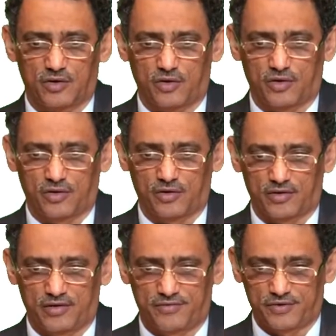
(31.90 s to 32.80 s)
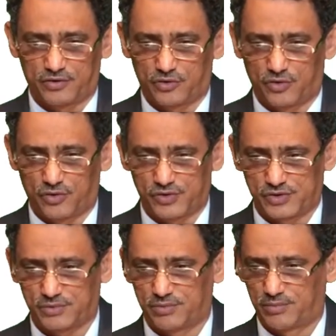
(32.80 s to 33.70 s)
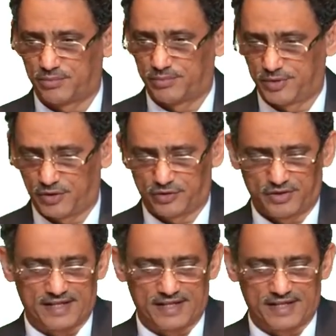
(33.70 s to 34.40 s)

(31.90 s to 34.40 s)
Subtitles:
or if it goes beyond